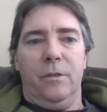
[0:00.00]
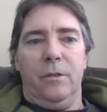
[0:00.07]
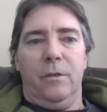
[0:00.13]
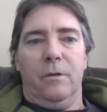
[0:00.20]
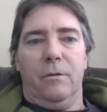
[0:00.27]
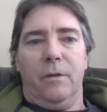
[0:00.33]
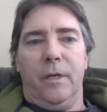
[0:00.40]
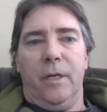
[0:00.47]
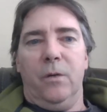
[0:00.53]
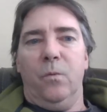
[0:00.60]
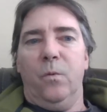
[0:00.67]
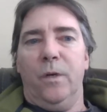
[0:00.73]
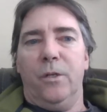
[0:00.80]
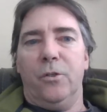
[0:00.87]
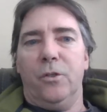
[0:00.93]
All right,
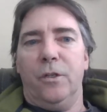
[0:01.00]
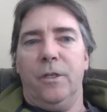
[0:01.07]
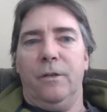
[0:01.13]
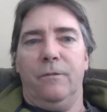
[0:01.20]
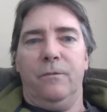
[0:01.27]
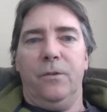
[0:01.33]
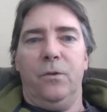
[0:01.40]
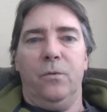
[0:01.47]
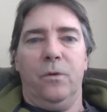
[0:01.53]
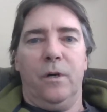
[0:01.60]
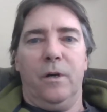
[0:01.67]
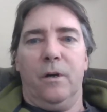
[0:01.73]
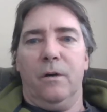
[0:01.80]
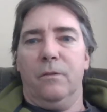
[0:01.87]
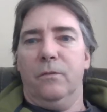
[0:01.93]
which if you
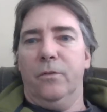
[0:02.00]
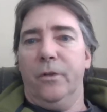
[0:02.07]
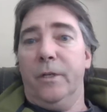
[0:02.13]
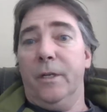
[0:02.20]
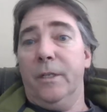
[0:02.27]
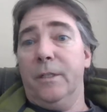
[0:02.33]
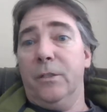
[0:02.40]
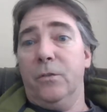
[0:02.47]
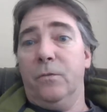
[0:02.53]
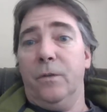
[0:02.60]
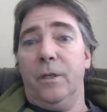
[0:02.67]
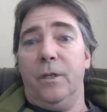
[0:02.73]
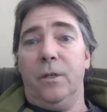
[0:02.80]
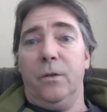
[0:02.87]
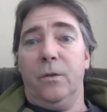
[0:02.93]
are looking at this
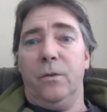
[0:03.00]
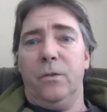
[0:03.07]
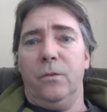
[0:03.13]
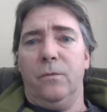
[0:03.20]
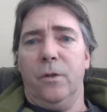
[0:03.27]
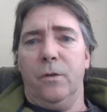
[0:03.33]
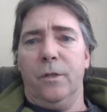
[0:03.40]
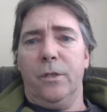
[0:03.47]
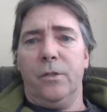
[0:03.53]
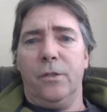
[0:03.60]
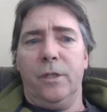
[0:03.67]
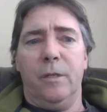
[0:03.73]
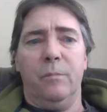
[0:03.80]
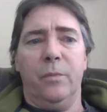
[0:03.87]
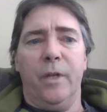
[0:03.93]
video, you've already
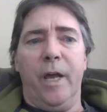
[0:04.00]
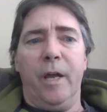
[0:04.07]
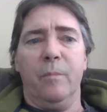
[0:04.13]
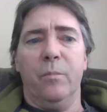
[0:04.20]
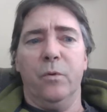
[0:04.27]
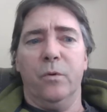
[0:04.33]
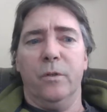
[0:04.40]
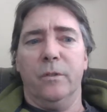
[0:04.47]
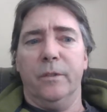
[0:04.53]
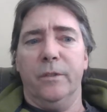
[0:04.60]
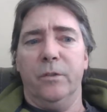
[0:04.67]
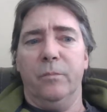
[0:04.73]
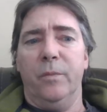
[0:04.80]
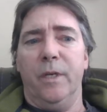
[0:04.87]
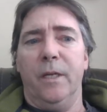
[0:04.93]
seen Blackboard a
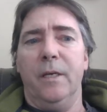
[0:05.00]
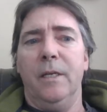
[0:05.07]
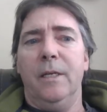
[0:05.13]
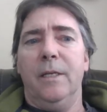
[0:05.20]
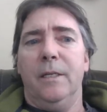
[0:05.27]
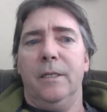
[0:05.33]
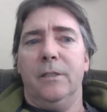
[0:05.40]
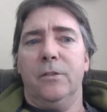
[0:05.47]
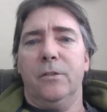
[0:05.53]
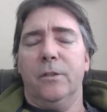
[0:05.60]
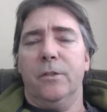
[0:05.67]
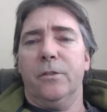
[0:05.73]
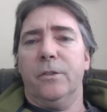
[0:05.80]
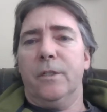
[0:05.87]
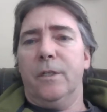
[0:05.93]
little bit. It's
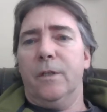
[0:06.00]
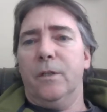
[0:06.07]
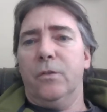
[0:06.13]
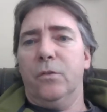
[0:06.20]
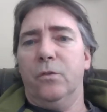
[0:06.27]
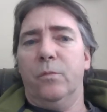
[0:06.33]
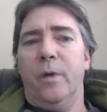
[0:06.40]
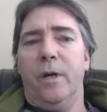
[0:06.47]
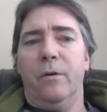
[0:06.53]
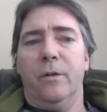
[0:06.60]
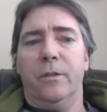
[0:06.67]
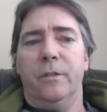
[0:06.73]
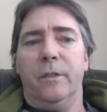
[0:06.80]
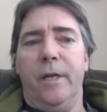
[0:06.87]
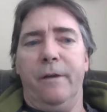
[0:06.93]
listed in the toolbar
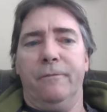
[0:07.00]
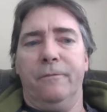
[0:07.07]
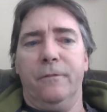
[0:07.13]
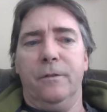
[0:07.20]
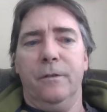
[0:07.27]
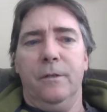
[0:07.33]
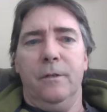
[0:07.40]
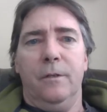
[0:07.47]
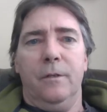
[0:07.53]
on the left.